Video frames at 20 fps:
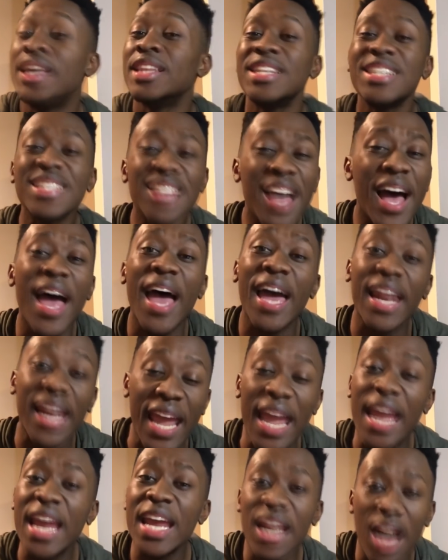this guy had
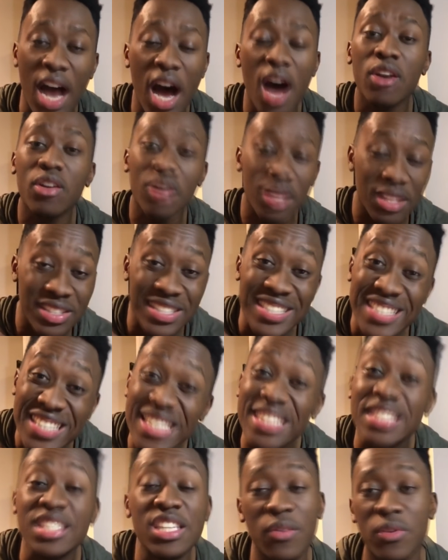
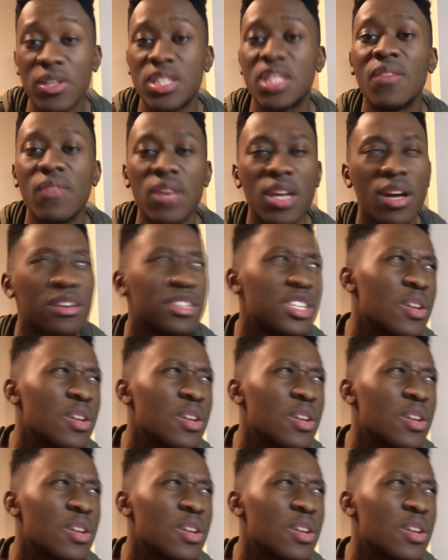860 receiving yards.